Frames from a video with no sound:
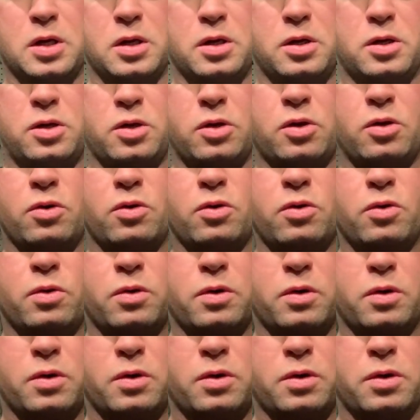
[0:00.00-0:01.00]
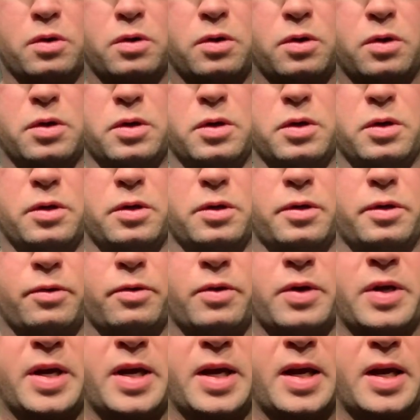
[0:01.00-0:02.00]
2,
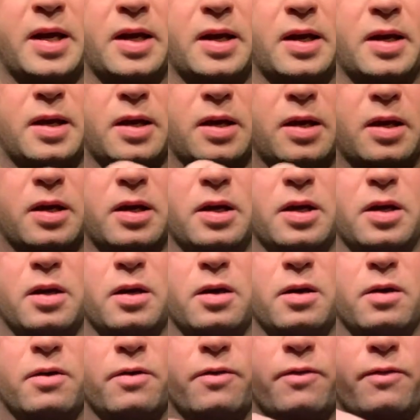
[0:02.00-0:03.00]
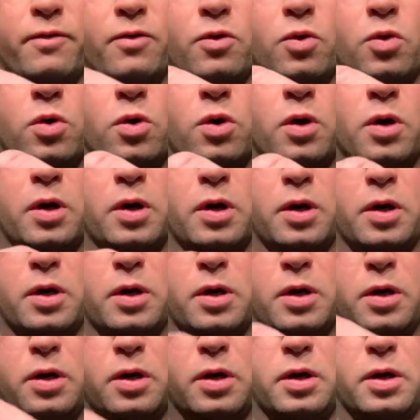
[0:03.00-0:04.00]
3, 4,
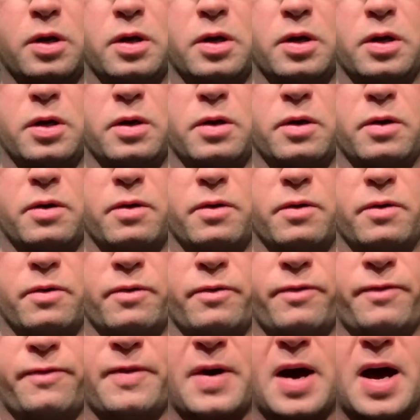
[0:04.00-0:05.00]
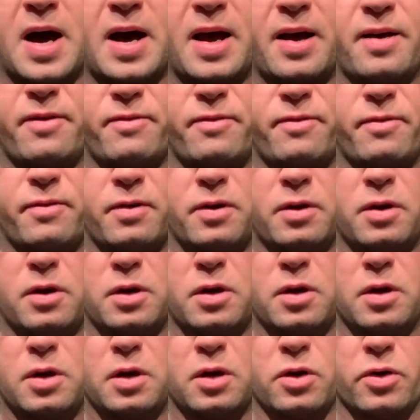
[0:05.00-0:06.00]
5.
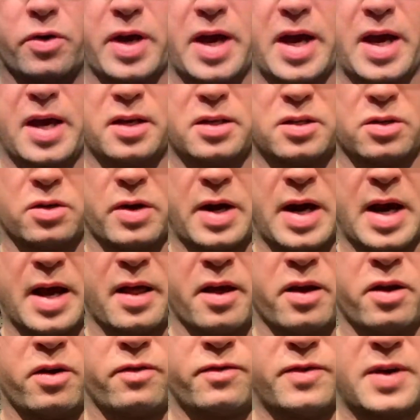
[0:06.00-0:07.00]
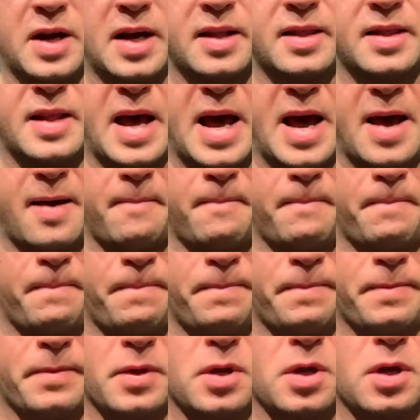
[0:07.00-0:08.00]
Okay, so now that you've done that,
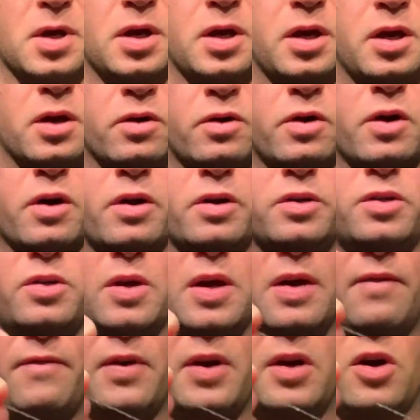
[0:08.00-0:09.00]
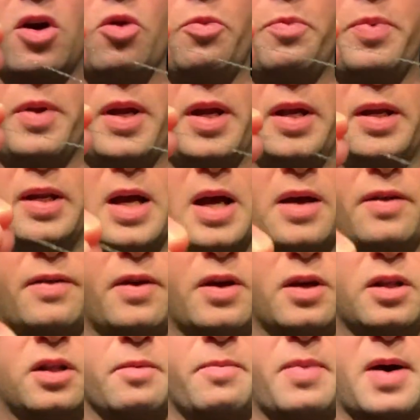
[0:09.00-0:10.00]
you'll notice you have an opening down
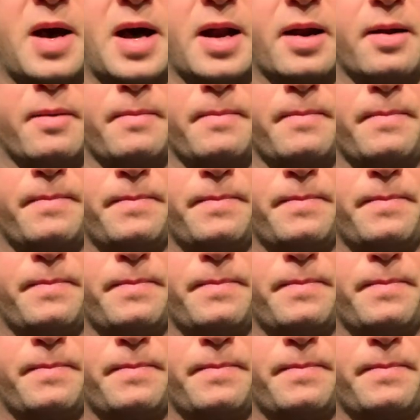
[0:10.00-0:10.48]
there at the bottom,